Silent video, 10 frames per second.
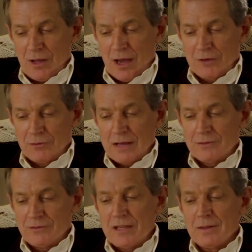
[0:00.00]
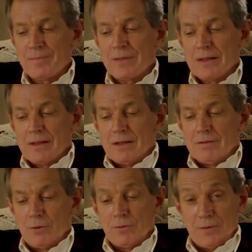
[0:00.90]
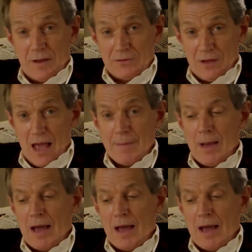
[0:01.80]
Hartright see them for the first time